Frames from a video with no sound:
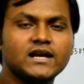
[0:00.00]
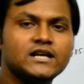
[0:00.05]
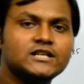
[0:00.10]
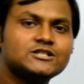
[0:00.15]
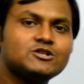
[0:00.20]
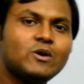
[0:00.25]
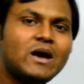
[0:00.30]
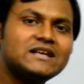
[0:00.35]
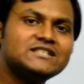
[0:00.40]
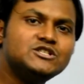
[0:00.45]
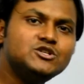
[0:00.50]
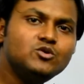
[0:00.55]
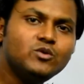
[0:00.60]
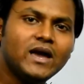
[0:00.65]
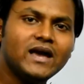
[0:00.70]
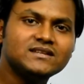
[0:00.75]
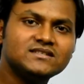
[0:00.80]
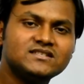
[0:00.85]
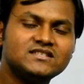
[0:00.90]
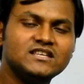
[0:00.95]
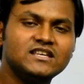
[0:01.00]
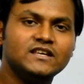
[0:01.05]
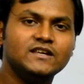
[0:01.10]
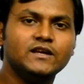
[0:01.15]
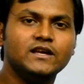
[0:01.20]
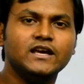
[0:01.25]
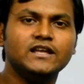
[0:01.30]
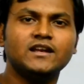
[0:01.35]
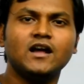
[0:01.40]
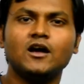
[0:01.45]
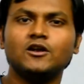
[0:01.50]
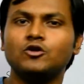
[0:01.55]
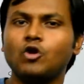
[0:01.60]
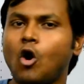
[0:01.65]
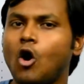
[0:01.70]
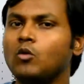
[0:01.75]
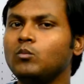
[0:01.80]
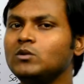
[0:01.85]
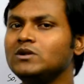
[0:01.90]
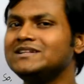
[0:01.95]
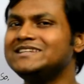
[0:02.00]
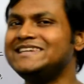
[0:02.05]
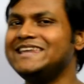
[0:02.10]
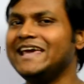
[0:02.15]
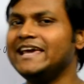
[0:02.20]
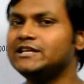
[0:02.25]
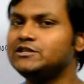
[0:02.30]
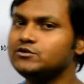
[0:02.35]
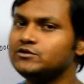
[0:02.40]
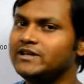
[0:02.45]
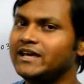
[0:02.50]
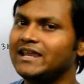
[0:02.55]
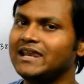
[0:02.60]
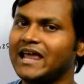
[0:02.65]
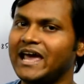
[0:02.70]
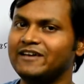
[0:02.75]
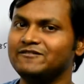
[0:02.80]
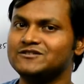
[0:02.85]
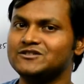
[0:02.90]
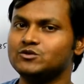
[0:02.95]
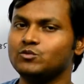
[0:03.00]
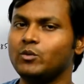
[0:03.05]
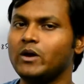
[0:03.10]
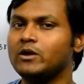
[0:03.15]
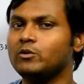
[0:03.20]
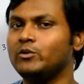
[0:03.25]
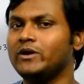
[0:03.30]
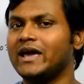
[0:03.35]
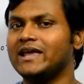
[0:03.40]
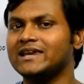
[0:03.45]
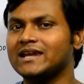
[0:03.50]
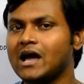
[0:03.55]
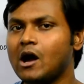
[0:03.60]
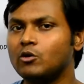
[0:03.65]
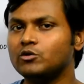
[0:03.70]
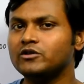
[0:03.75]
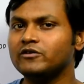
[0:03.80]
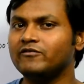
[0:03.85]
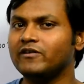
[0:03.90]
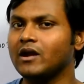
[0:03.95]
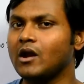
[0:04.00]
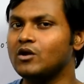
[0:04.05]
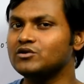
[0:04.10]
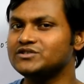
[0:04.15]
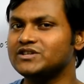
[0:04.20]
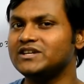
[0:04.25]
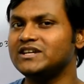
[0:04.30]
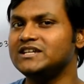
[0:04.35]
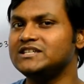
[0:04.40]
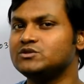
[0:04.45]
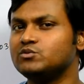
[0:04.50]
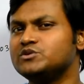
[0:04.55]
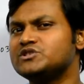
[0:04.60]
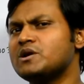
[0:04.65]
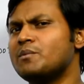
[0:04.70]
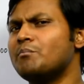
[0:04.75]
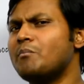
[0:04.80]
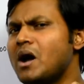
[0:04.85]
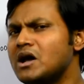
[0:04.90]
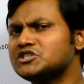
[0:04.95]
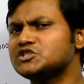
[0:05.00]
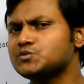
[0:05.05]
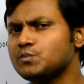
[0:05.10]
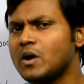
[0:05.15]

So as you can see, in our normal day-to-day lives where we encounter velocities which are much,